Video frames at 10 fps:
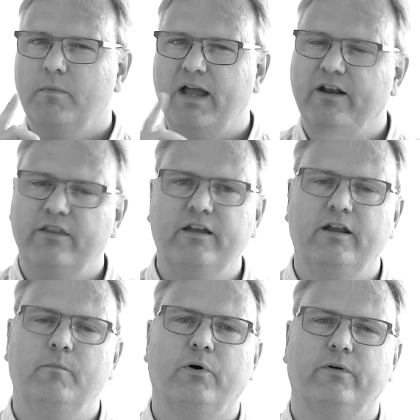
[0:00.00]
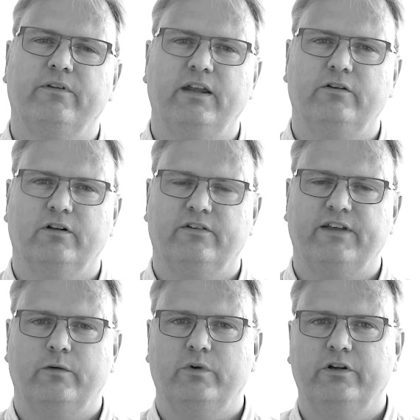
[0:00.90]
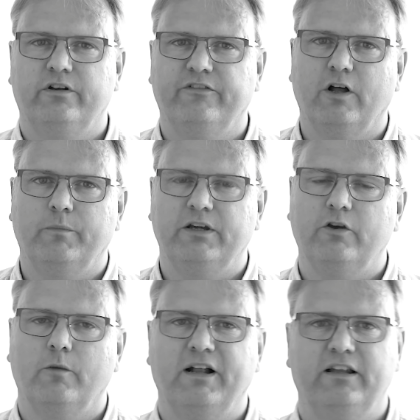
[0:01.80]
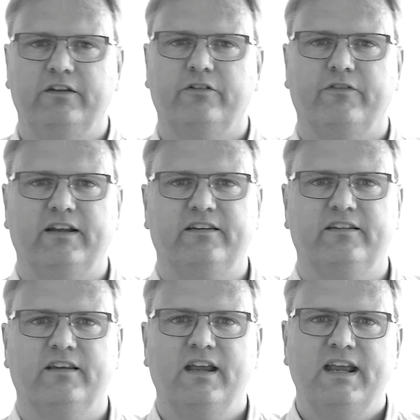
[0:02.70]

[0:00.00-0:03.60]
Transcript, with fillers: Another important thing to understand when you're developing QML interfaces